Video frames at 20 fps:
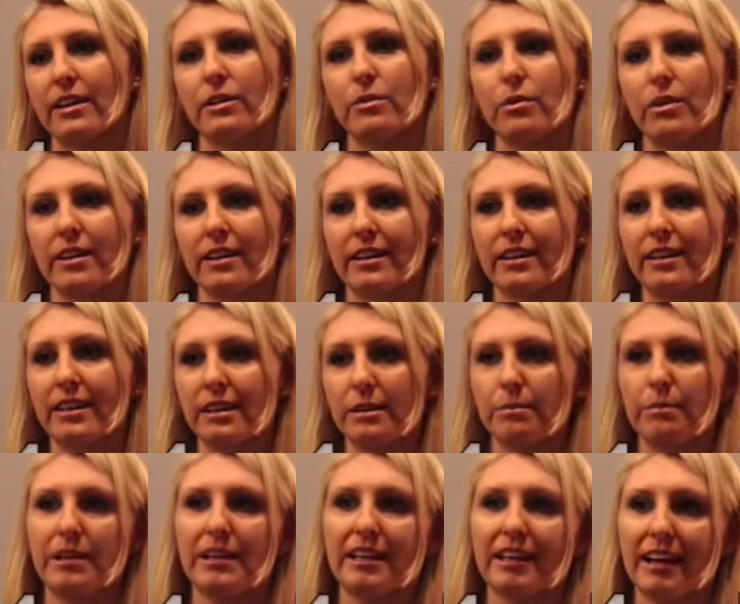you want to
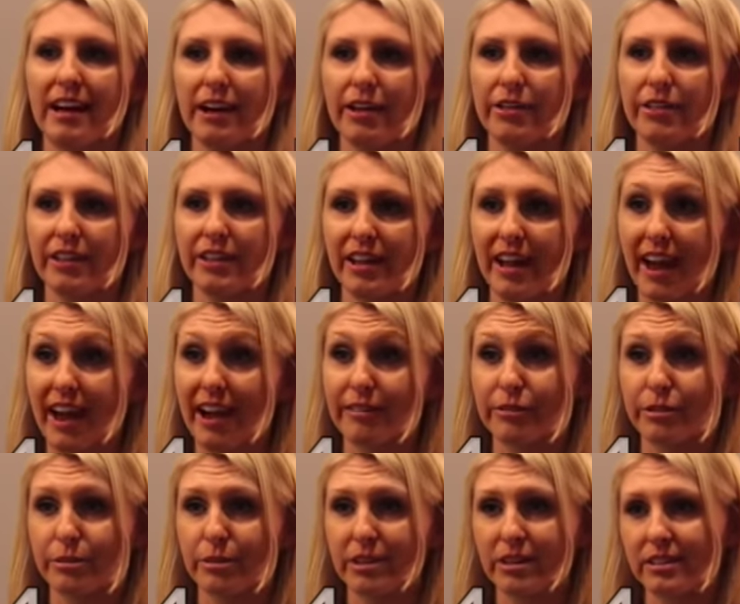keep eating healthy
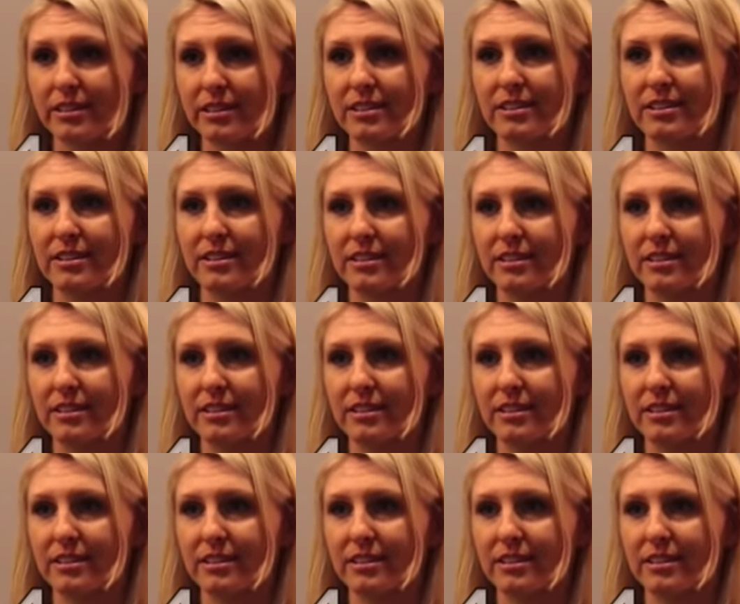afterwards.